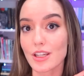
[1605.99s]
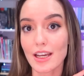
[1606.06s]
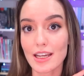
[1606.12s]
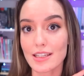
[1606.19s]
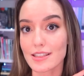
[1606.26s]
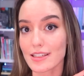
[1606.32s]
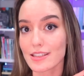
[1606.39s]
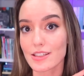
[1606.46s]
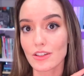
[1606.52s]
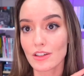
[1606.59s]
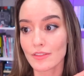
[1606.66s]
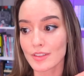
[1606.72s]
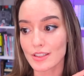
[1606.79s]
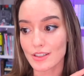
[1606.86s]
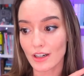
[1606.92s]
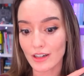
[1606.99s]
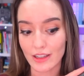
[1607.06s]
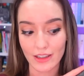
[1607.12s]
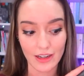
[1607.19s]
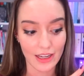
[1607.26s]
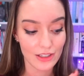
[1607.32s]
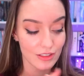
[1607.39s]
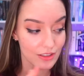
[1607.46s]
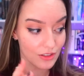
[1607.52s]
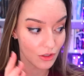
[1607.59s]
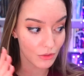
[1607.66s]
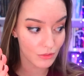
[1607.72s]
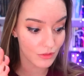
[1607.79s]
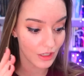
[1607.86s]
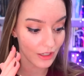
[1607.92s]
guys, I still haven't started. I
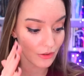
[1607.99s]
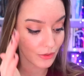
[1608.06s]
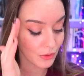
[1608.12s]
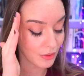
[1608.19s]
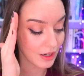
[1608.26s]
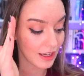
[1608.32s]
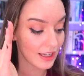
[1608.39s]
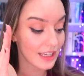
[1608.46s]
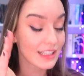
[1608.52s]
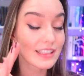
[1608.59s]
don't know why.